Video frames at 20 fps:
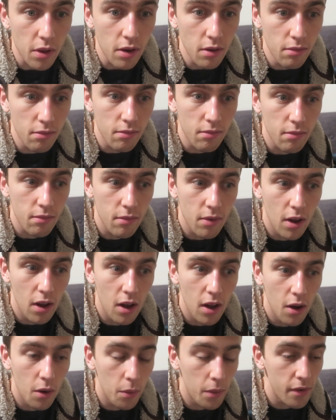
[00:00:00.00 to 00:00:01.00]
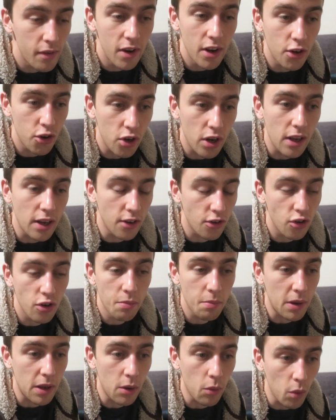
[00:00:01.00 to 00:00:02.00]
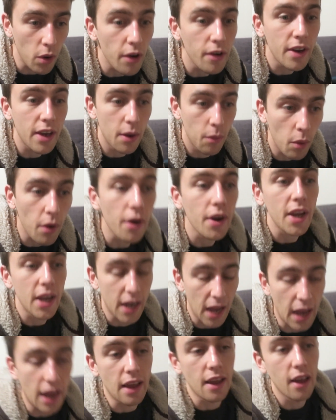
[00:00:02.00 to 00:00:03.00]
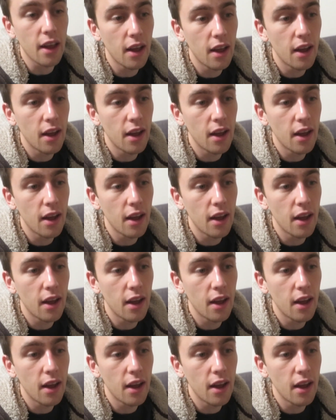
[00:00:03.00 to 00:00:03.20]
with you. We've literally, it's just been a worky day.